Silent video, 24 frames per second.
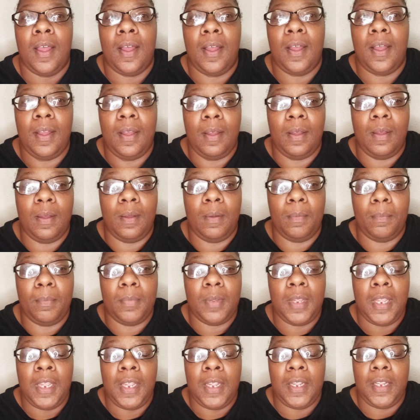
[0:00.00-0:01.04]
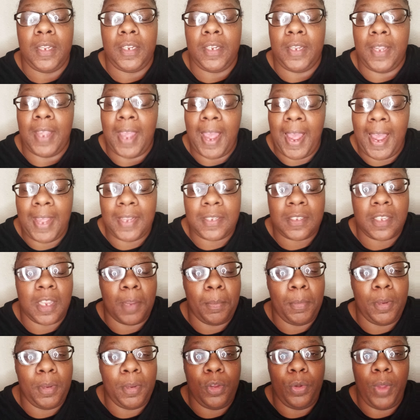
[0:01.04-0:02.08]
Guys,
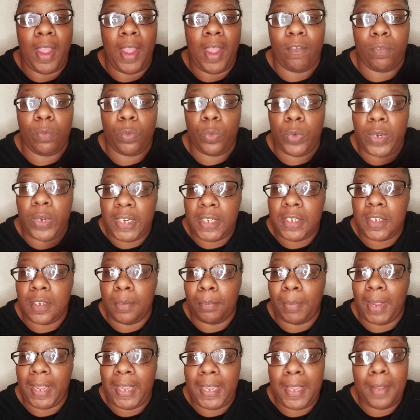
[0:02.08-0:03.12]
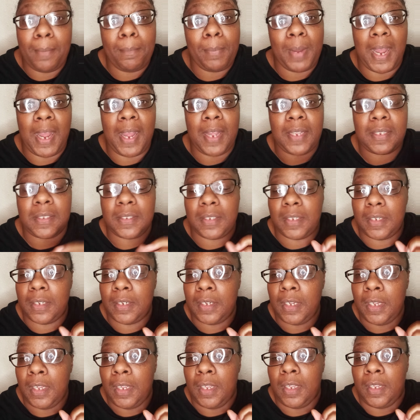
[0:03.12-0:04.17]
some of you have went into my inbox
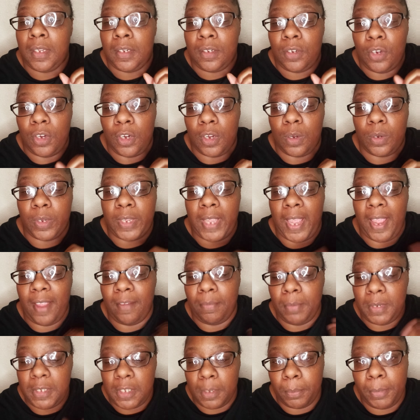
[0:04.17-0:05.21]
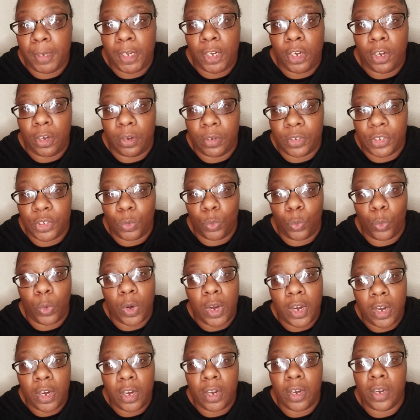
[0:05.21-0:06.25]
and, gave me some encouraging
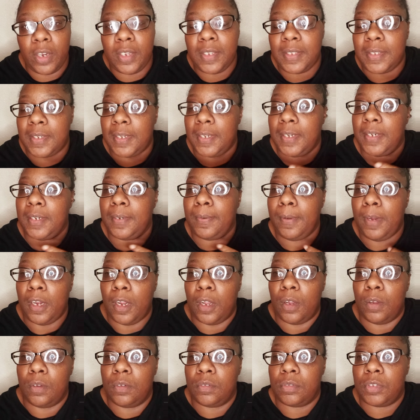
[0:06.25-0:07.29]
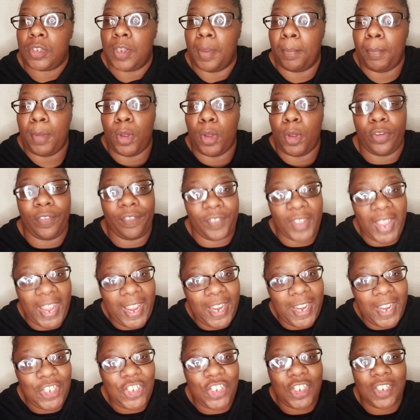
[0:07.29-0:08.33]
words and, some
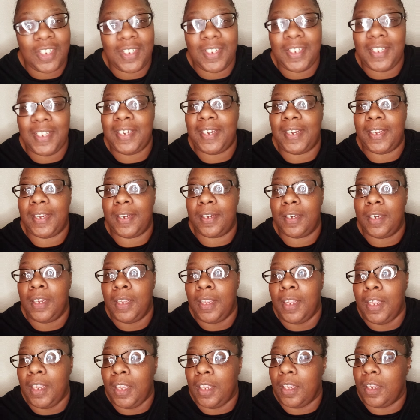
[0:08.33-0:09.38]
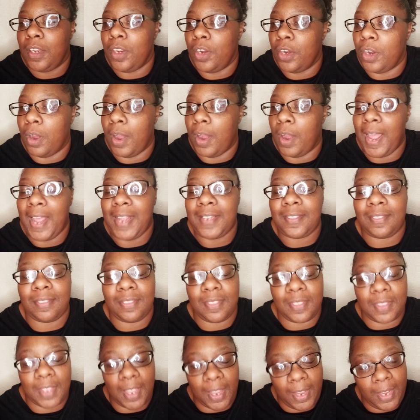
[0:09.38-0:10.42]
motivation. And, I
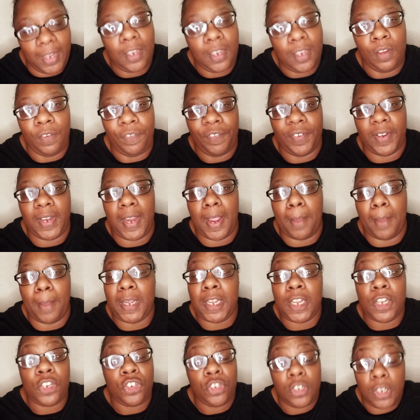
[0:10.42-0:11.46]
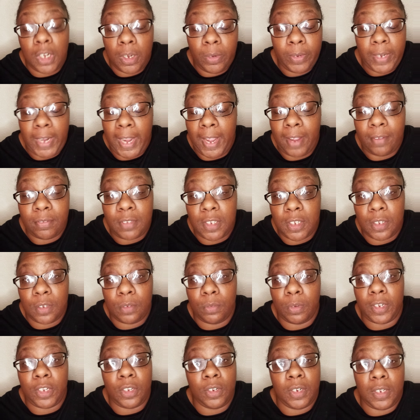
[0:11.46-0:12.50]
thank you for that because you don't have
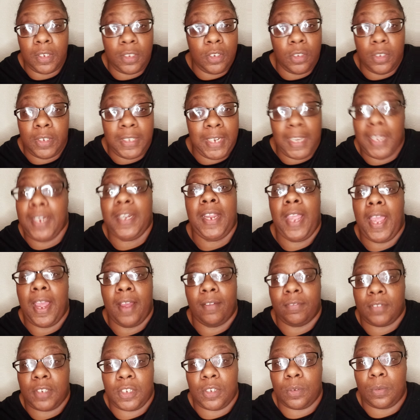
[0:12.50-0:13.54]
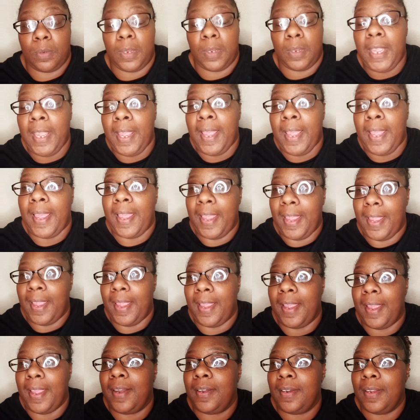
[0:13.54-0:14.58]
to. You didn't have to.
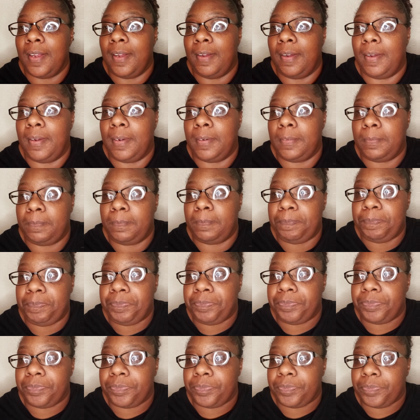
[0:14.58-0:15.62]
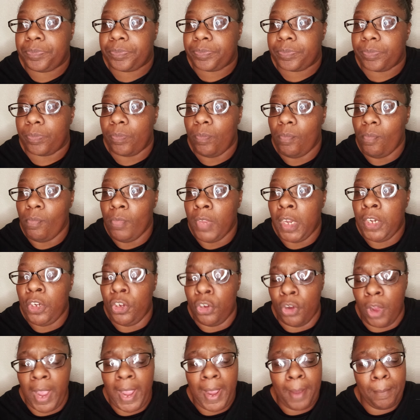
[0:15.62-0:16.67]
And,
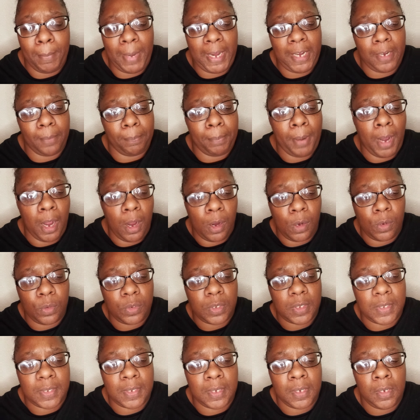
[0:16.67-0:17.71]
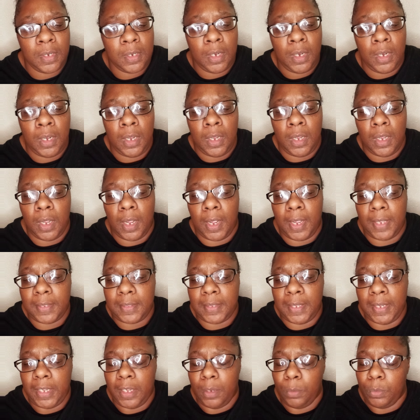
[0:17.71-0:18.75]
I had made a post, I
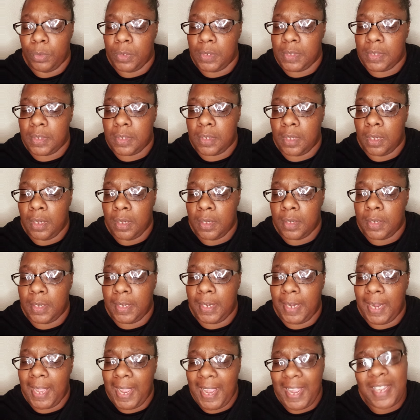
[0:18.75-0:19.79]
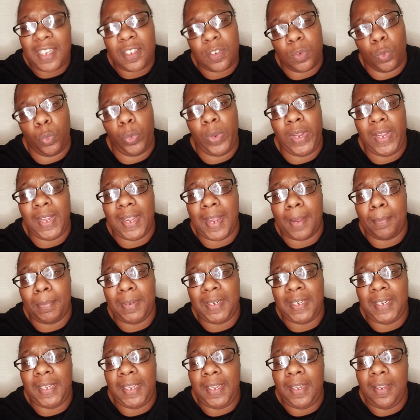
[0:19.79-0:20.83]
think it was last week, I
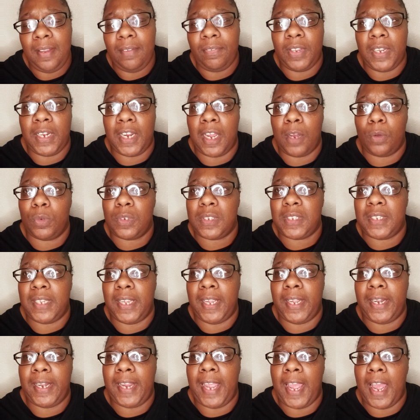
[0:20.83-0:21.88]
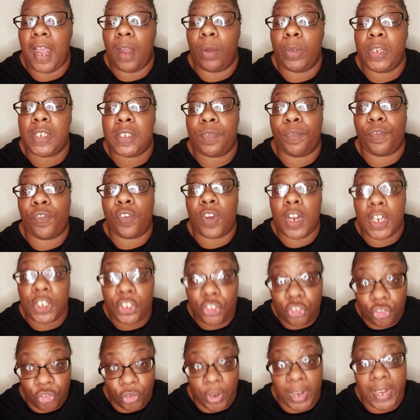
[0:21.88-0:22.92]
believe, and I was saying how it's
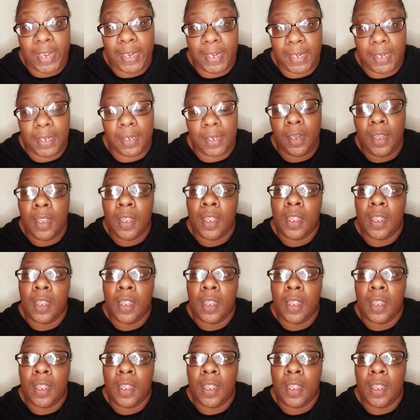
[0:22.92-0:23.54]
frustrating,